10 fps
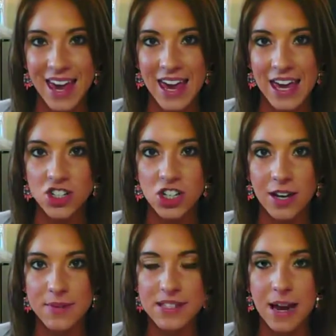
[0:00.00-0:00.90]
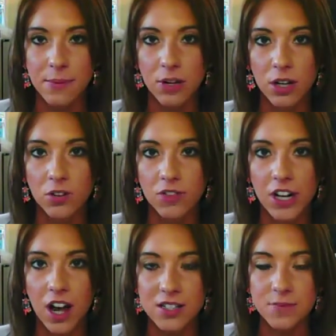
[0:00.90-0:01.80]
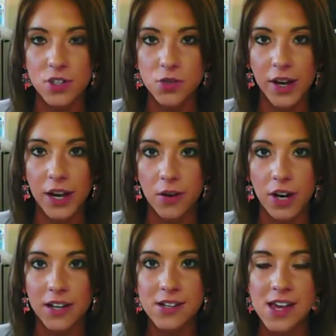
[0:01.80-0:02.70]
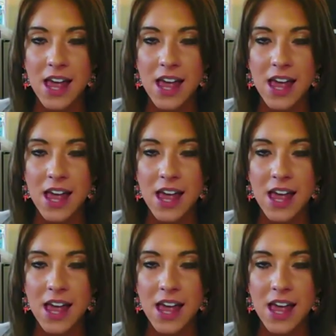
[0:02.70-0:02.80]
Hey Jim, it's Gabrielle over at Oxmoor Toyota.